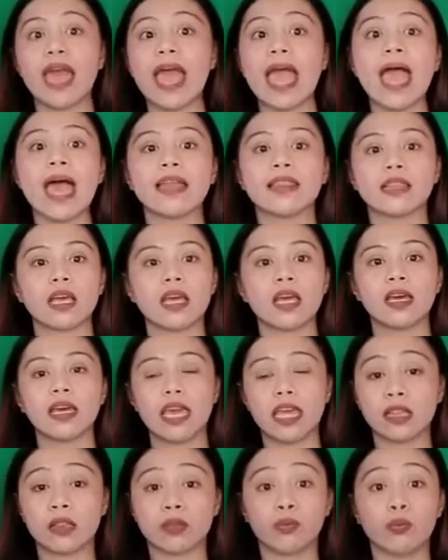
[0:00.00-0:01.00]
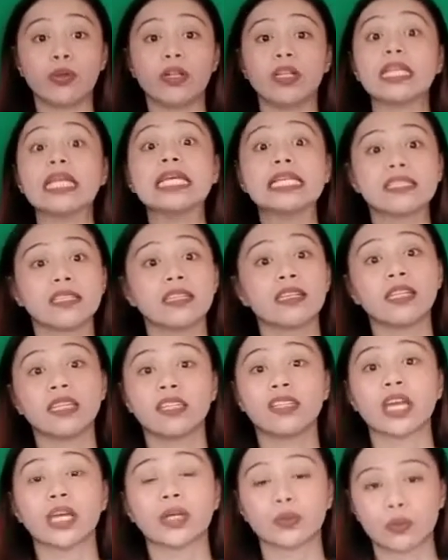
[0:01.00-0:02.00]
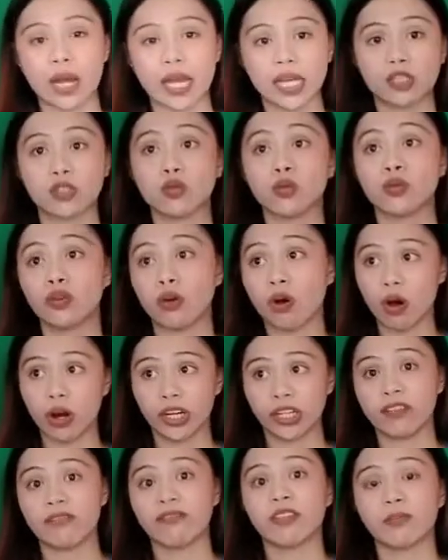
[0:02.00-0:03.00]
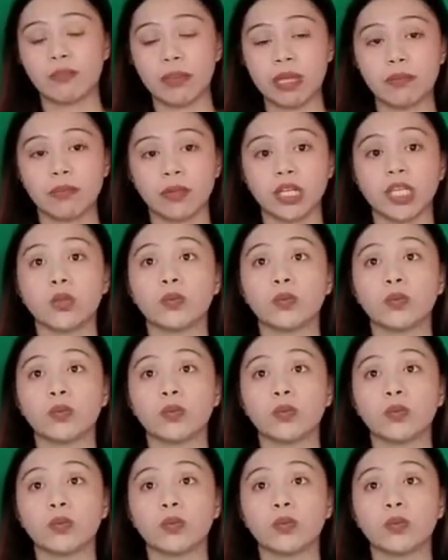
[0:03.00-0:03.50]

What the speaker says: and it will easily direct to the heart of the people.